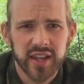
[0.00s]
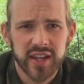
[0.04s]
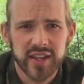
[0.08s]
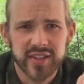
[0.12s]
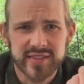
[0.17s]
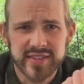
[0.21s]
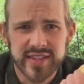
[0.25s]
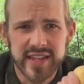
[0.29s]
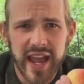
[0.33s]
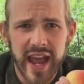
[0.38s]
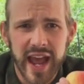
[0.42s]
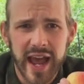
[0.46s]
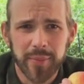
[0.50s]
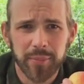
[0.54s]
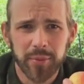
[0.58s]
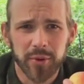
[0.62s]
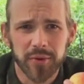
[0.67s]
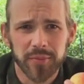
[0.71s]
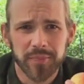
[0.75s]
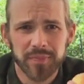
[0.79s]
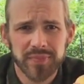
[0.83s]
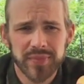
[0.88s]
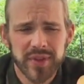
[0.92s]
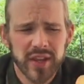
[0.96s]
is the
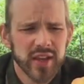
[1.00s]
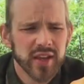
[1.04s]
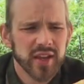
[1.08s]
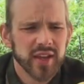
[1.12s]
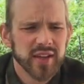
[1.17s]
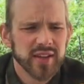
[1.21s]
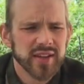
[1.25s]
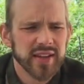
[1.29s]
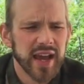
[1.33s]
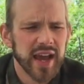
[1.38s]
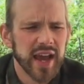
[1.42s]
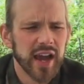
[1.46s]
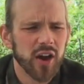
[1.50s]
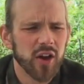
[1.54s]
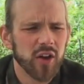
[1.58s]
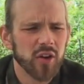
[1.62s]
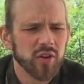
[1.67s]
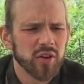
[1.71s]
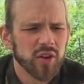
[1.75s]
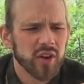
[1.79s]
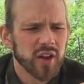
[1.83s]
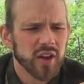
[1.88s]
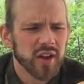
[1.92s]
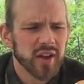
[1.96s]
apple.
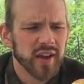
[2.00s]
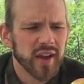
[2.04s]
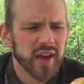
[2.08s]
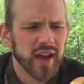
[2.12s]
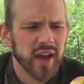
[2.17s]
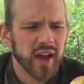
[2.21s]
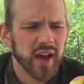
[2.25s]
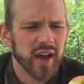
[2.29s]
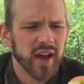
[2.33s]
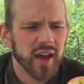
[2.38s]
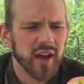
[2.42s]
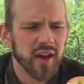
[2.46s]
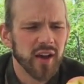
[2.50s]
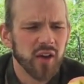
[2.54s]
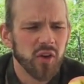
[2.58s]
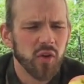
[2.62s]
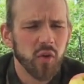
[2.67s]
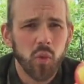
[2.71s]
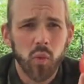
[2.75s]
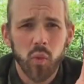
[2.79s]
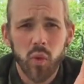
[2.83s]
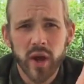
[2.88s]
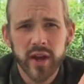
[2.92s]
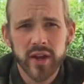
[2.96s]
Now,
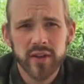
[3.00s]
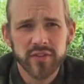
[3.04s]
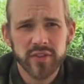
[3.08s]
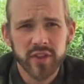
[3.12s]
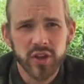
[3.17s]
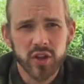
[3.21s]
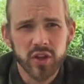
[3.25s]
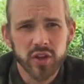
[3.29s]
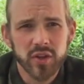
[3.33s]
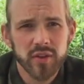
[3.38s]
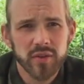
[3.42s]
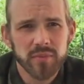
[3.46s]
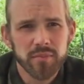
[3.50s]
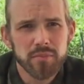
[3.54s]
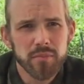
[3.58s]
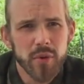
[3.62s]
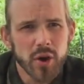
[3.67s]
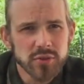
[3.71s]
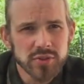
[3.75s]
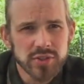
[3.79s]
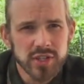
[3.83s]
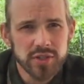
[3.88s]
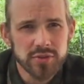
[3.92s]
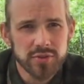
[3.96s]
one of the
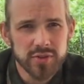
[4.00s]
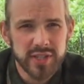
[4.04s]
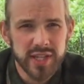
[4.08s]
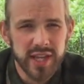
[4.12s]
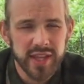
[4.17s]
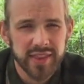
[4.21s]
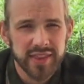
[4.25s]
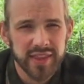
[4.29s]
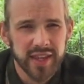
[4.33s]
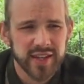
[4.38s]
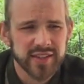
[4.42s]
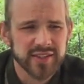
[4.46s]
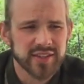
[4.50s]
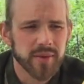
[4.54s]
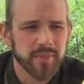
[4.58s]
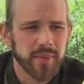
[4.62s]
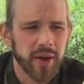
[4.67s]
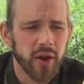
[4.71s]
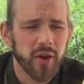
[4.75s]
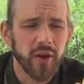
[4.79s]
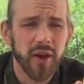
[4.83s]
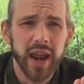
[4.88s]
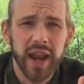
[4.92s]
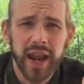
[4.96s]
most interesting things
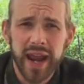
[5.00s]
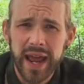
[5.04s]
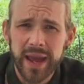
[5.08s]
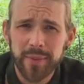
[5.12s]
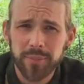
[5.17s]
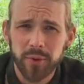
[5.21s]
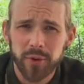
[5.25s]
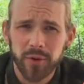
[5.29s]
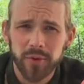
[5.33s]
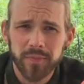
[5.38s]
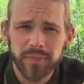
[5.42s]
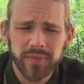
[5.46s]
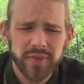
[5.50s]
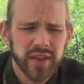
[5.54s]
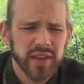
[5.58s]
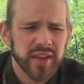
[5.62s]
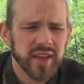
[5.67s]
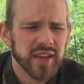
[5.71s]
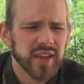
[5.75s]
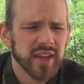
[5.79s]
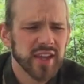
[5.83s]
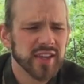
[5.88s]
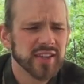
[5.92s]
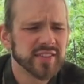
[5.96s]
about an apple
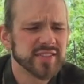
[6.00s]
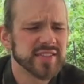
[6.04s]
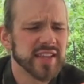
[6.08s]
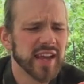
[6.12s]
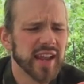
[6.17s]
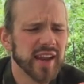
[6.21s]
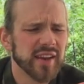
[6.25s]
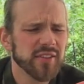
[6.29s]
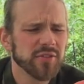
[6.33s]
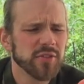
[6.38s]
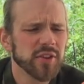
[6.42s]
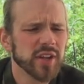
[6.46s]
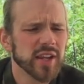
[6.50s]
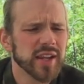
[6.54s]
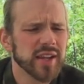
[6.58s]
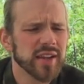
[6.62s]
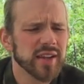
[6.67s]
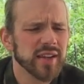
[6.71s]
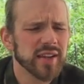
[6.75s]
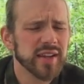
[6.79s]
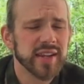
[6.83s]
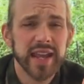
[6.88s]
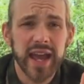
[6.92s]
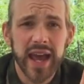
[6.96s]
is that every
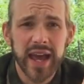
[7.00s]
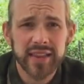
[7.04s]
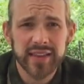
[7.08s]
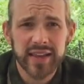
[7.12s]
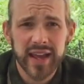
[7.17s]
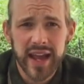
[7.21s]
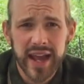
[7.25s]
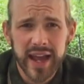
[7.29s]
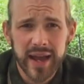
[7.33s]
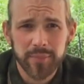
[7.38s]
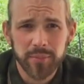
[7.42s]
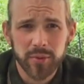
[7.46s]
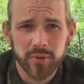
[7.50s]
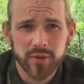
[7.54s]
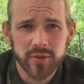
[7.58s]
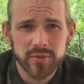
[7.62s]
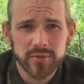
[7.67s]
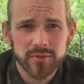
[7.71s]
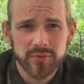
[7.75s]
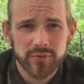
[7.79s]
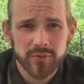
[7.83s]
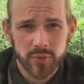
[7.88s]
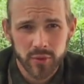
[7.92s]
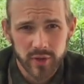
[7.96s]
Gala apple,
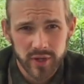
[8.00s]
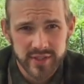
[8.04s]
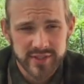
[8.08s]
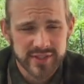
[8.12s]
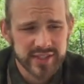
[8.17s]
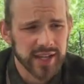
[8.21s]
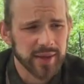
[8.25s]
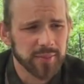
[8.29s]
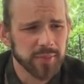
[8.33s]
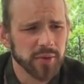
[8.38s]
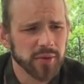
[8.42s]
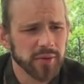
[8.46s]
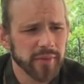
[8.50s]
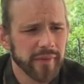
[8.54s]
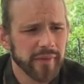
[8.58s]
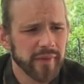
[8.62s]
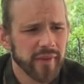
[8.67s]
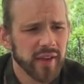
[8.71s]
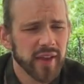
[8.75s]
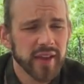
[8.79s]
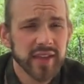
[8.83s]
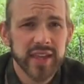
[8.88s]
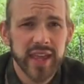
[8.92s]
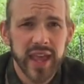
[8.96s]
for example,
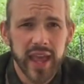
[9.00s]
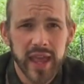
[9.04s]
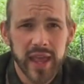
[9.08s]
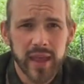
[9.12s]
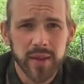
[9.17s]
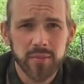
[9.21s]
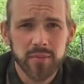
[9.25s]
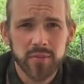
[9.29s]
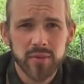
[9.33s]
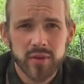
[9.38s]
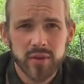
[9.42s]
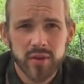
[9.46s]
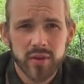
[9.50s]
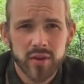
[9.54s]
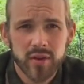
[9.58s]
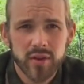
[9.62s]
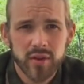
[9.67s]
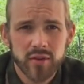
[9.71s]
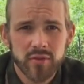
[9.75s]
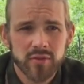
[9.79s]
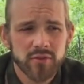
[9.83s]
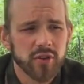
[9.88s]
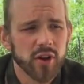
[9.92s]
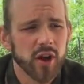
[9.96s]
came
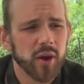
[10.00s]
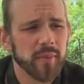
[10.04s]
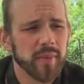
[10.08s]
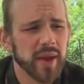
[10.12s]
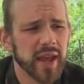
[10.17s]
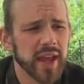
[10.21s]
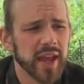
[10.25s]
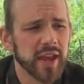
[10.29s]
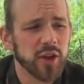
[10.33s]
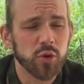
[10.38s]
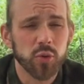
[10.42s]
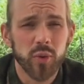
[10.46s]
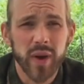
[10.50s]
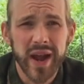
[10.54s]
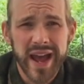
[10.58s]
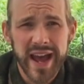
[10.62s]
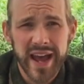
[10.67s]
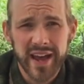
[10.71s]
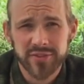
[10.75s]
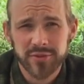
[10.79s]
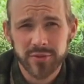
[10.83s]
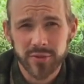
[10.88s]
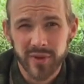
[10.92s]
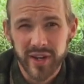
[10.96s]
from a
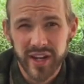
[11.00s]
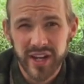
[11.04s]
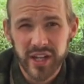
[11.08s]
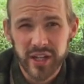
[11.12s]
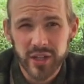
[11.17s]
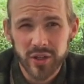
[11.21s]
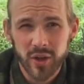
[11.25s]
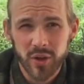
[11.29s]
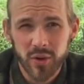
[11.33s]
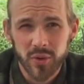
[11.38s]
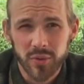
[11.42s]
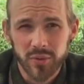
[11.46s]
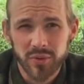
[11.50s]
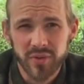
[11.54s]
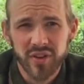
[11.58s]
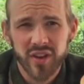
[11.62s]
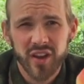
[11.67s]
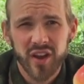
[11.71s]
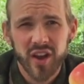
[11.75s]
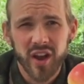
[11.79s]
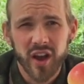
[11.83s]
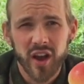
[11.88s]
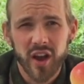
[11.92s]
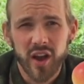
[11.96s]
graft or a clone
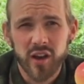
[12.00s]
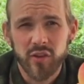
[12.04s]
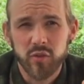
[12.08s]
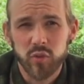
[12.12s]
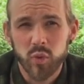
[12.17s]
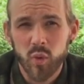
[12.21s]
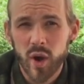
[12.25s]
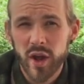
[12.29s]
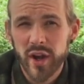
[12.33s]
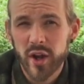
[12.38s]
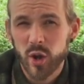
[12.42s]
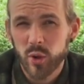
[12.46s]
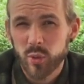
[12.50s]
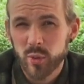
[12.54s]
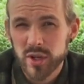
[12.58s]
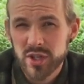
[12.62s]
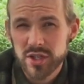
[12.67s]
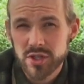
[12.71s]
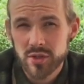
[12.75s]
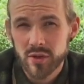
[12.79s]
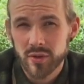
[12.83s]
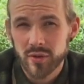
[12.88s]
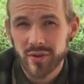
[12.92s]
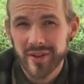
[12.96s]
of one
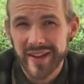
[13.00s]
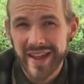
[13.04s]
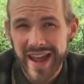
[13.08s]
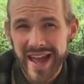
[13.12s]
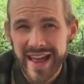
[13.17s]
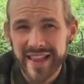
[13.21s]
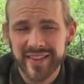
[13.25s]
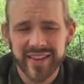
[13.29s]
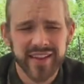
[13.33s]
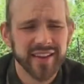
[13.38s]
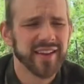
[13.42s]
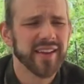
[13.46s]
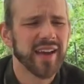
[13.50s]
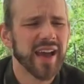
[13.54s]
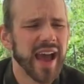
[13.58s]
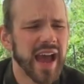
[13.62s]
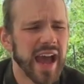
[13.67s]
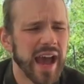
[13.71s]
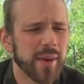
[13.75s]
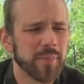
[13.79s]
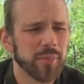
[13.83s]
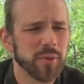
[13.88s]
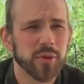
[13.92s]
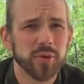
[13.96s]
original Gala
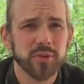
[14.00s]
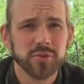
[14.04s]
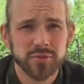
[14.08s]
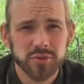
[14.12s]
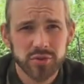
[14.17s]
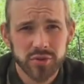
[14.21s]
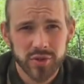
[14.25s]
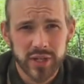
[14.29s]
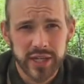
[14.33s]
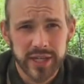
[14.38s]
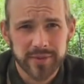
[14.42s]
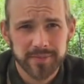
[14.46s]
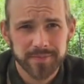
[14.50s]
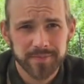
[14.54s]
apple tree.